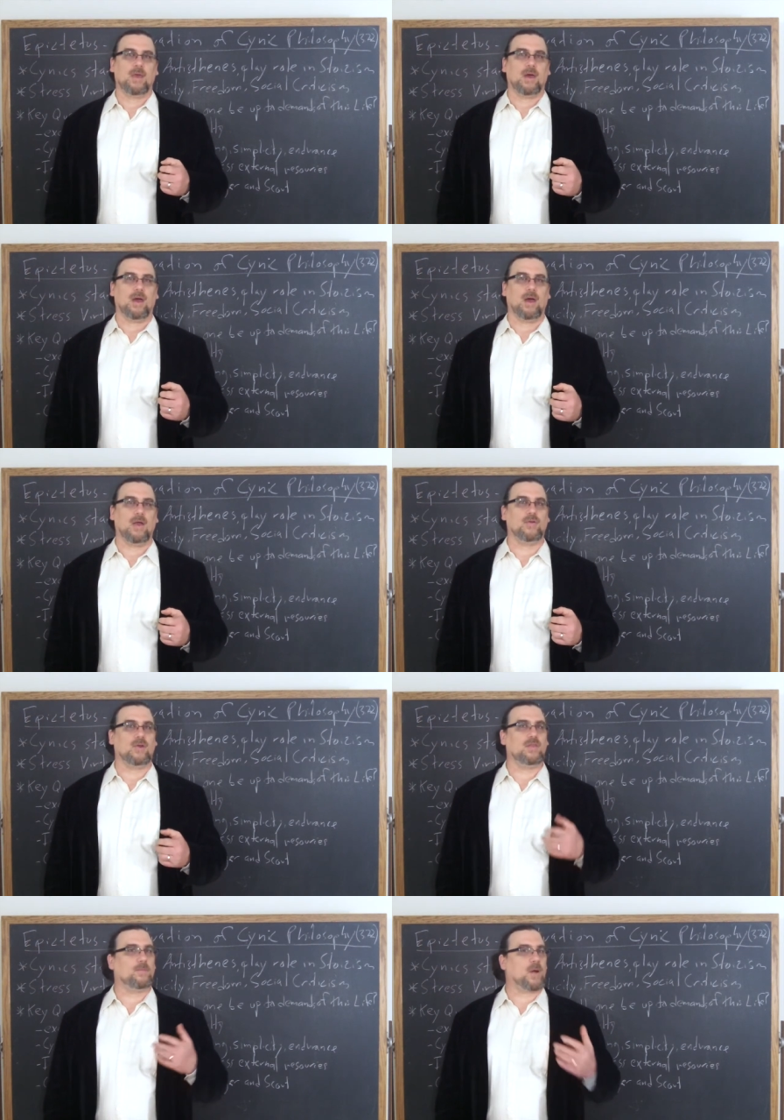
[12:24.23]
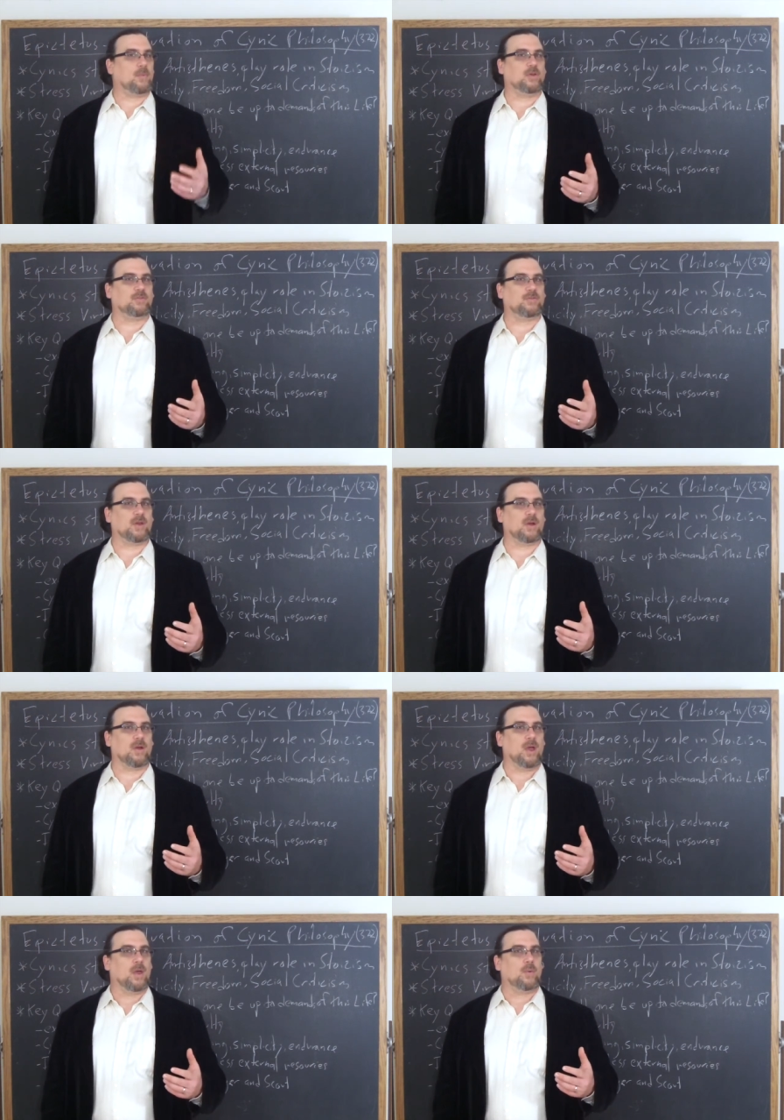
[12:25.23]
Uh, and they're in the public
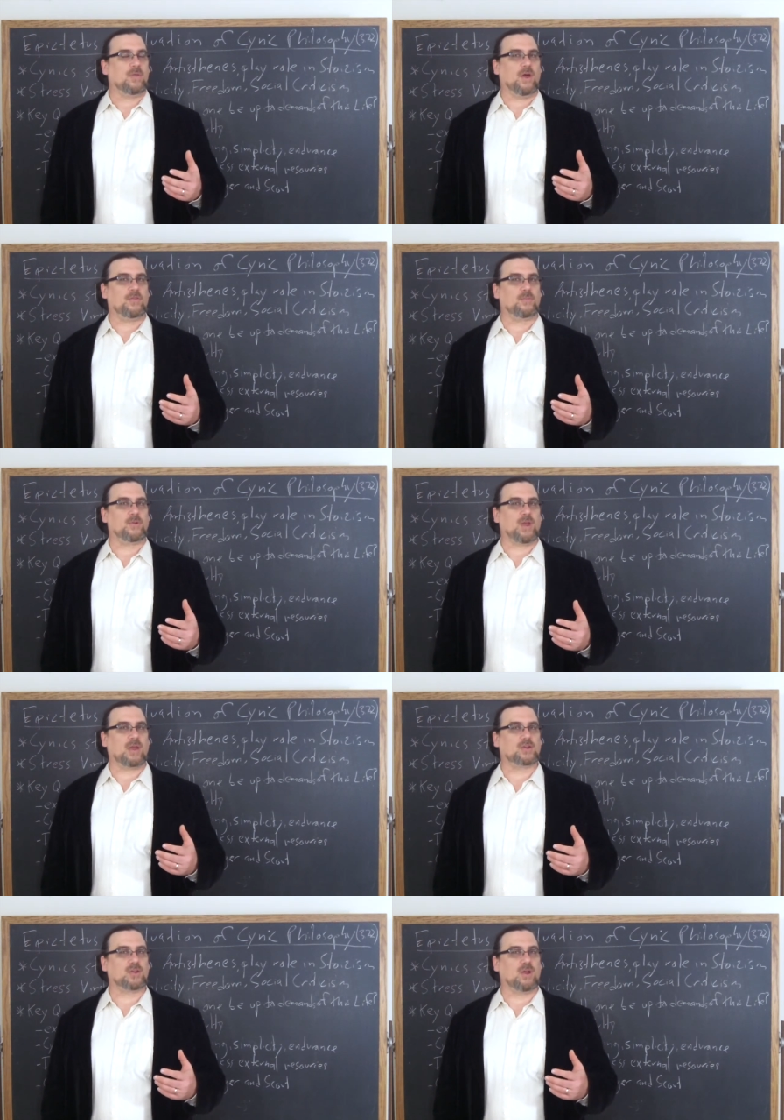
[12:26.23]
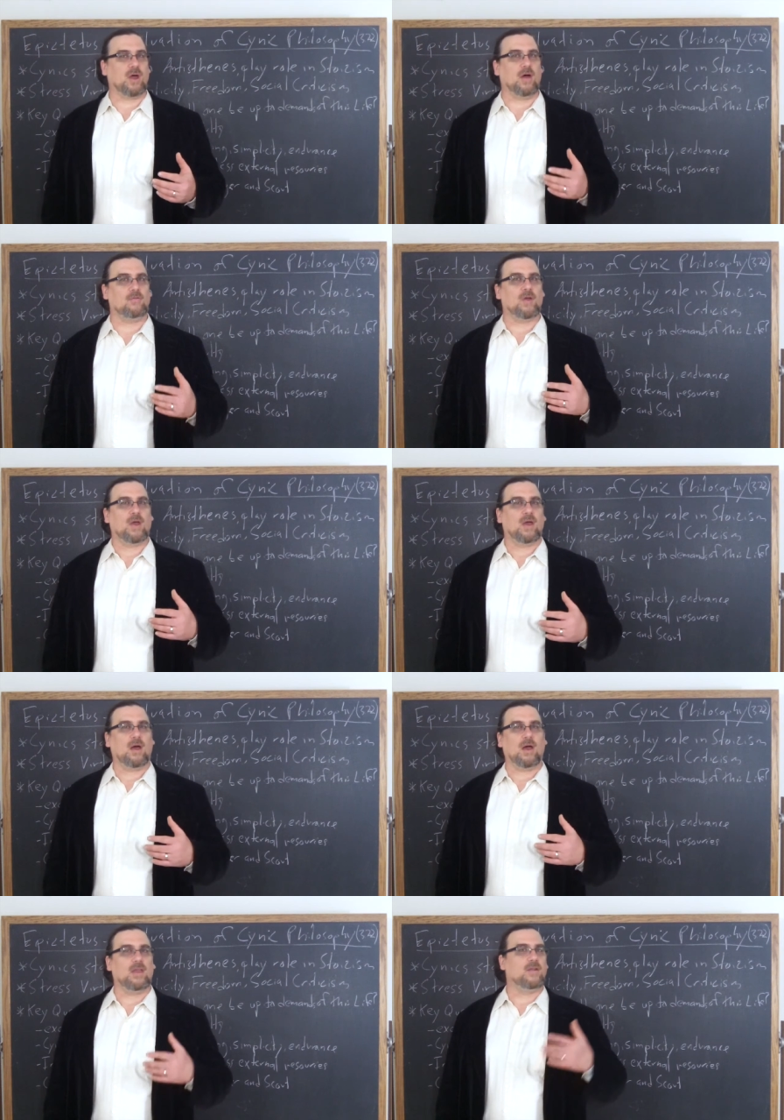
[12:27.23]
sphere without the protection of
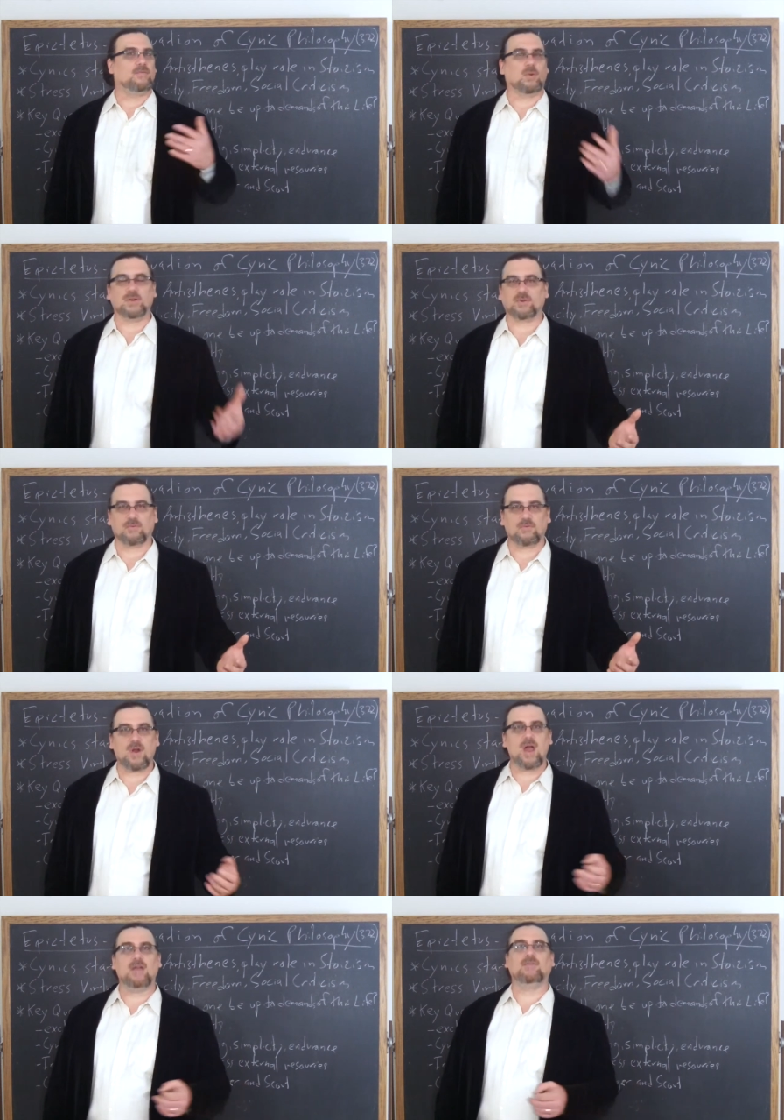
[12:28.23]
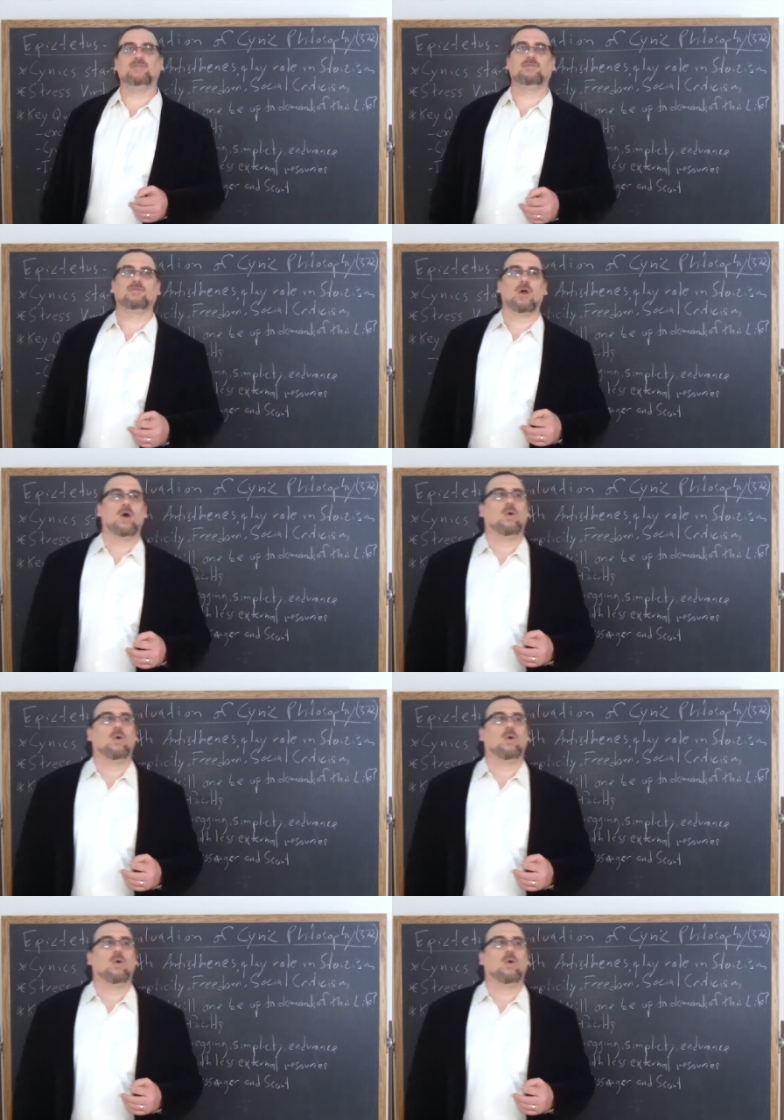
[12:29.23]
uh, influential friends